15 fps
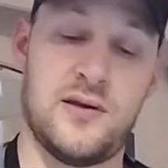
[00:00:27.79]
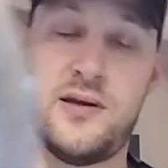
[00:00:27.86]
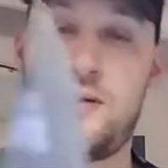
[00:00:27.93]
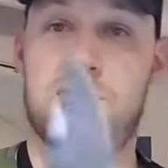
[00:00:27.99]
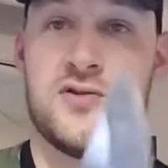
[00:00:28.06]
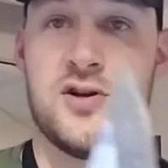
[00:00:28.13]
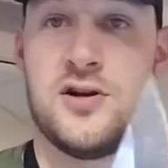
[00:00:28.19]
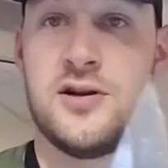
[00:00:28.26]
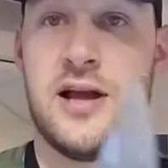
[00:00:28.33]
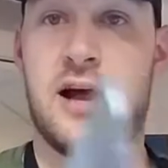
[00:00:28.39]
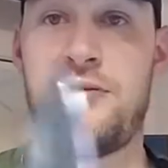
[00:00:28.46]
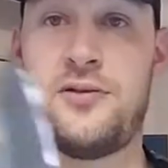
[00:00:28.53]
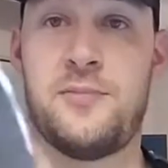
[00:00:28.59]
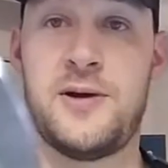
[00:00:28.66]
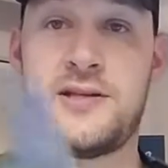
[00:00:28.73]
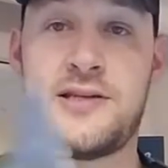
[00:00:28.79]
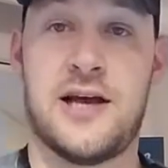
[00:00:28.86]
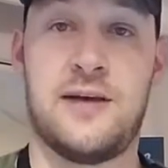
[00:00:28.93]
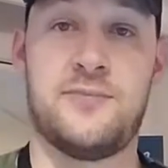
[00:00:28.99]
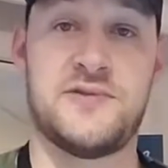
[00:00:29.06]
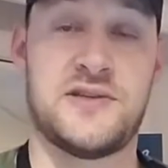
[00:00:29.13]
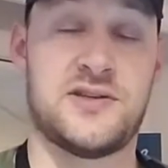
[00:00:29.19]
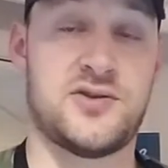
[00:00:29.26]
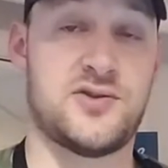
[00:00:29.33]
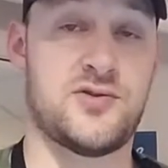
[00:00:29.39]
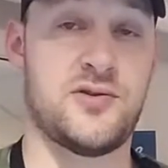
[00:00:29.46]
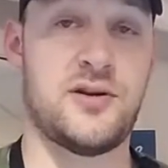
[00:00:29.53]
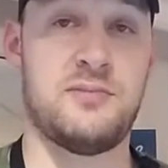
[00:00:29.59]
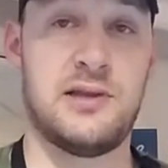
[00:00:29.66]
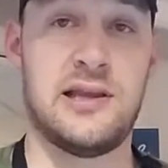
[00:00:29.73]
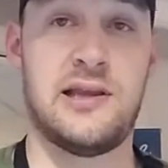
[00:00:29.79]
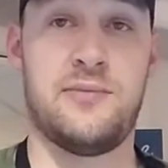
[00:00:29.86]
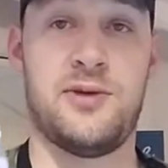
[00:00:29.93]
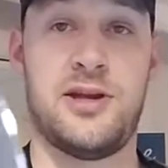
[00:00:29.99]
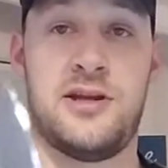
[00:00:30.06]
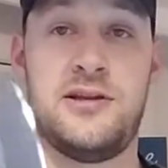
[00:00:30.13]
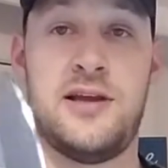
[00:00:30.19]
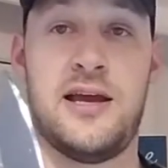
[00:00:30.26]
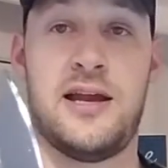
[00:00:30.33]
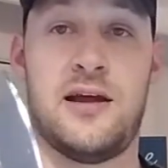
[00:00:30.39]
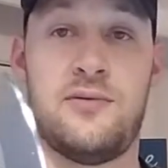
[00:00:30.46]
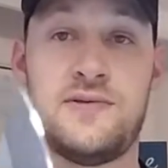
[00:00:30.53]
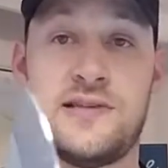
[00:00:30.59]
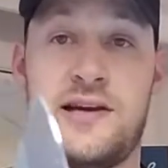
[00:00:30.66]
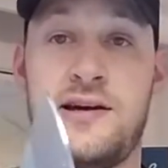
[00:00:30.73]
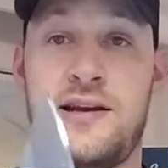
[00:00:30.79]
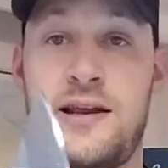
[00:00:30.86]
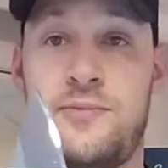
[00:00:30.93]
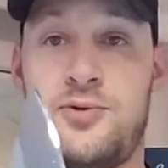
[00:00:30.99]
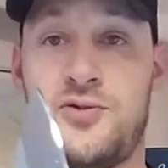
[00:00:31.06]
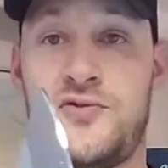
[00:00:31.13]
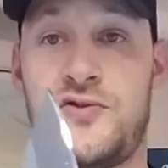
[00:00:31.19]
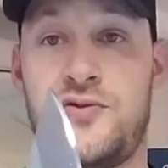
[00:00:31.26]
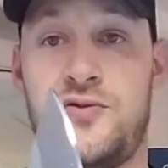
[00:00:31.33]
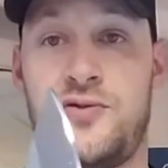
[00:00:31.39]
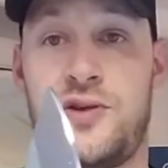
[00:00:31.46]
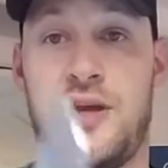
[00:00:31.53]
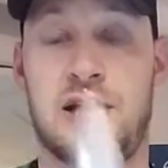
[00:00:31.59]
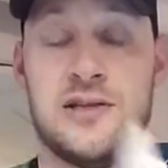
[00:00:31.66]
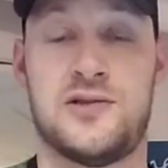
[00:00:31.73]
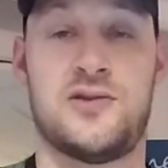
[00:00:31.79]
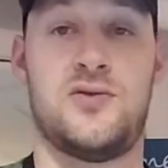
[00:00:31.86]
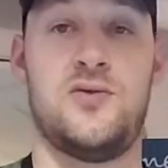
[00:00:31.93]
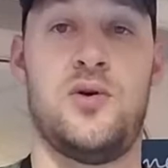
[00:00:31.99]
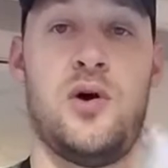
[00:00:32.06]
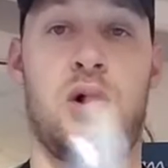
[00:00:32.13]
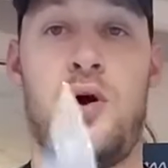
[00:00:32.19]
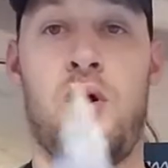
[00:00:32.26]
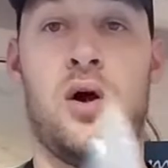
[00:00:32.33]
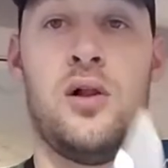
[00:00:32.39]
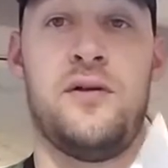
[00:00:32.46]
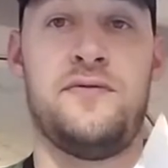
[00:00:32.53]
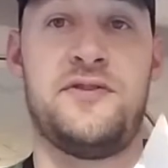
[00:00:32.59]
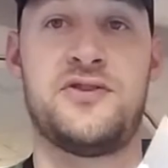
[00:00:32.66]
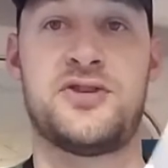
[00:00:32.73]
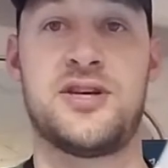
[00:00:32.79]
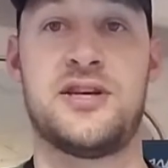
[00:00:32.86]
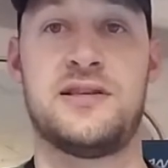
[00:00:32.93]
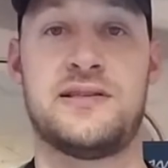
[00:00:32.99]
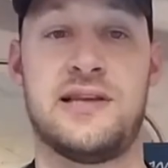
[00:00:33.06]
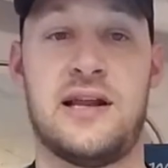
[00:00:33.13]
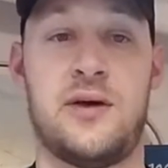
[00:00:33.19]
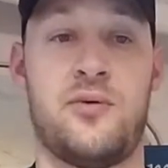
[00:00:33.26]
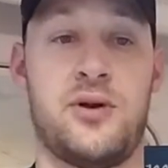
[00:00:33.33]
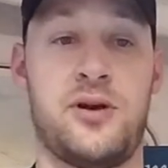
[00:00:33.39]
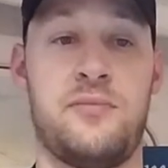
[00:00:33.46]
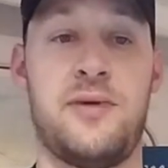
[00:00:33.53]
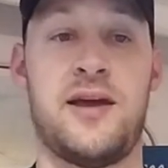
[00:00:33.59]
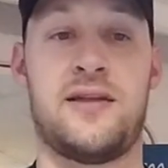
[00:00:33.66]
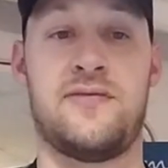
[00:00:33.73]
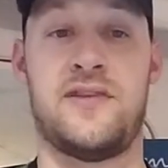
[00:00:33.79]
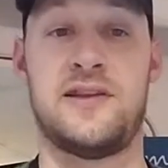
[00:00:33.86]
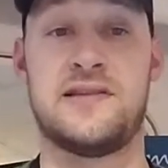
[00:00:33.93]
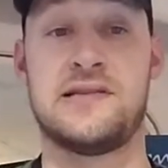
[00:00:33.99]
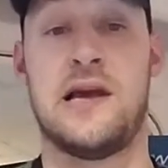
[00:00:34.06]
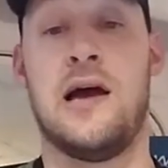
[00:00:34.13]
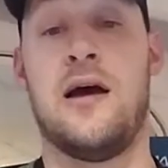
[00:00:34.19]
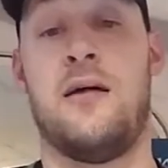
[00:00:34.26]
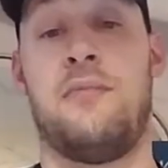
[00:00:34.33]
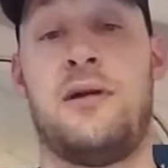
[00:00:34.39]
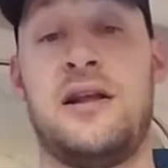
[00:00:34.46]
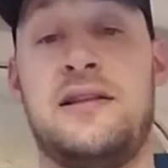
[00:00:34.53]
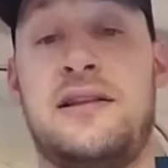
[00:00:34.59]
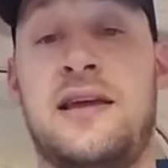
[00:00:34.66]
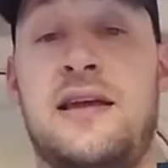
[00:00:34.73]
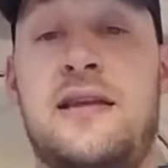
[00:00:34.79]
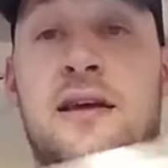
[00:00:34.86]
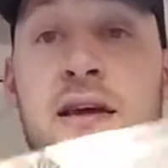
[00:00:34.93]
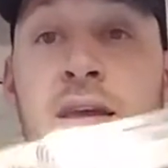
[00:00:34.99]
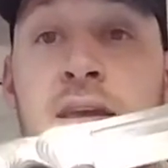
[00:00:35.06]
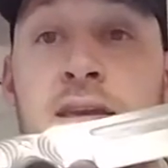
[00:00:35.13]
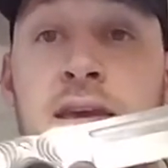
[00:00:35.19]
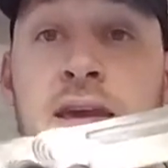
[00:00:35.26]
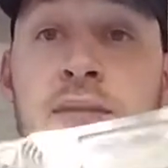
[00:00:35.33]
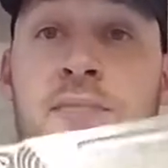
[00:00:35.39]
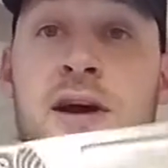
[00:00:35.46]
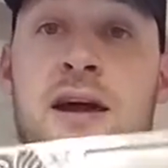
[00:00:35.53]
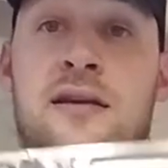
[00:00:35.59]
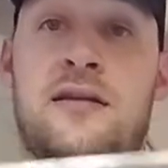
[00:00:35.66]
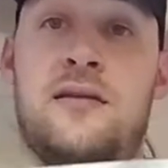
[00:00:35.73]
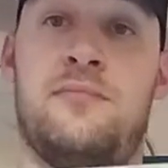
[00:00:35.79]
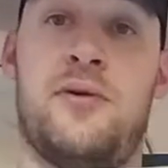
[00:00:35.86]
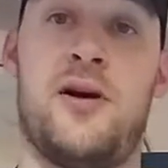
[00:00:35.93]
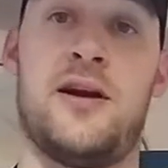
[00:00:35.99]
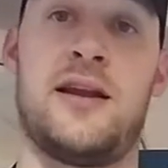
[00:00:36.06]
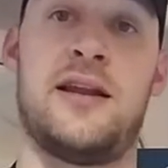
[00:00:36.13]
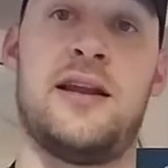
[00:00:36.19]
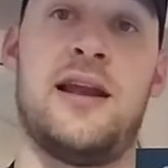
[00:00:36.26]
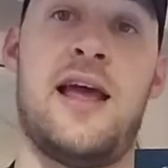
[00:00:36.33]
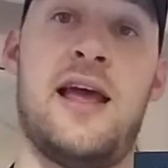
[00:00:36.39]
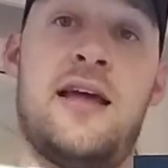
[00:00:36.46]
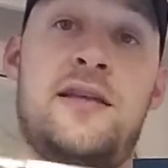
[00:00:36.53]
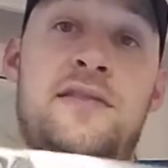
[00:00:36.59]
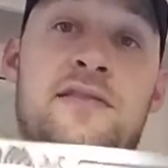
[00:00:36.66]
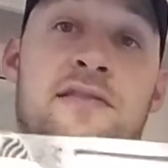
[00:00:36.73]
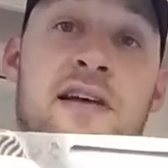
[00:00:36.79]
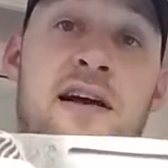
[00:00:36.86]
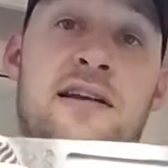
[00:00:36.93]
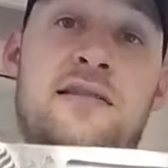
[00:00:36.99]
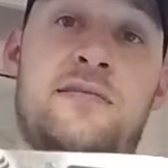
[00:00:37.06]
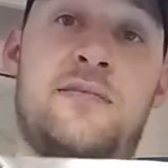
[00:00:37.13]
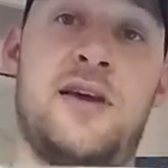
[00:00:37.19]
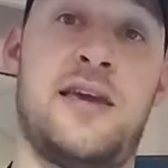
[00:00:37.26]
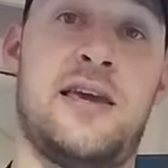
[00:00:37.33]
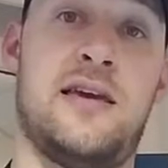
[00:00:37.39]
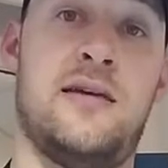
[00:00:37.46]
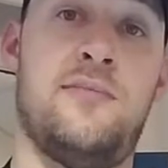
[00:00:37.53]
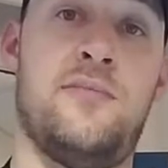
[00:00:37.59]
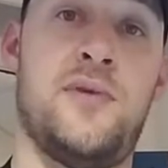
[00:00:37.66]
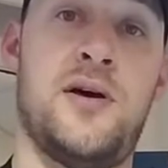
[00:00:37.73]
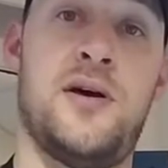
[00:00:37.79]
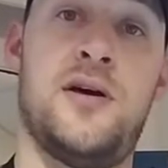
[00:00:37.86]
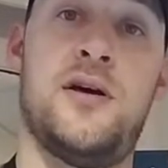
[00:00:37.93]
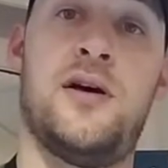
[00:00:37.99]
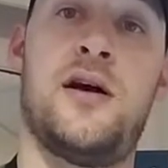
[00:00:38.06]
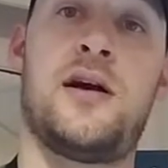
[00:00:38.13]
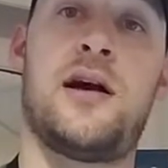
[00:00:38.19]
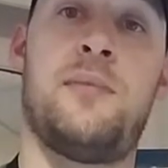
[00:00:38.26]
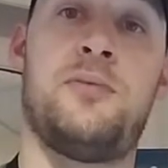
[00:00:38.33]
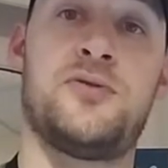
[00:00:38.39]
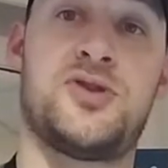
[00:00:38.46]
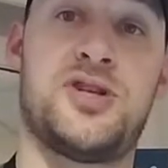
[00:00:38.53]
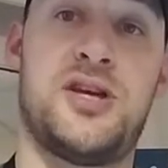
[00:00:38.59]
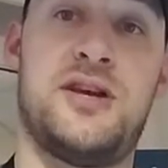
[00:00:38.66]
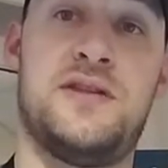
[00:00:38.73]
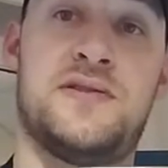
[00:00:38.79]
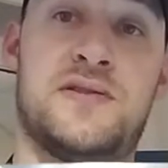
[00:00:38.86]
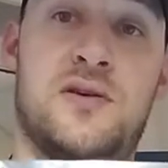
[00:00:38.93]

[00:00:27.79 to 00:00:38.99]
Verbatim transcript: it turned out that my time was extremely limited and I was unable to get to all of the sheets that I wanted to make this, but I did keep my end of the bargain and decided to make him a couple sheets.